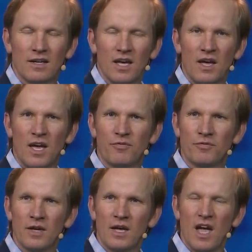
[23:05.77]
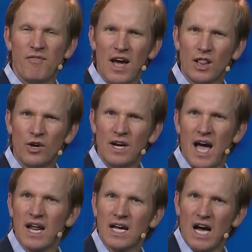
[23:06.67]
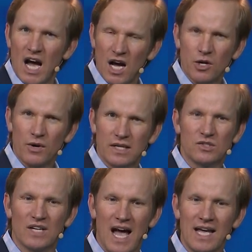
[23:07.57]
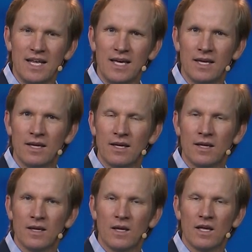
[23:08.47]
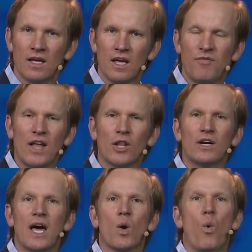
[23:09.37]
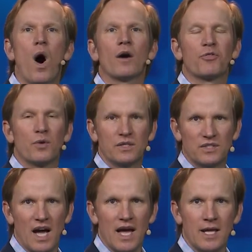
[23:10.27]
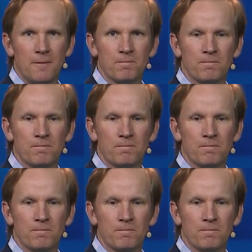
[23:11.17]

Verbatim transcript: If, if I learn how to conquer anxiety, if I learn how to walk through anxiety,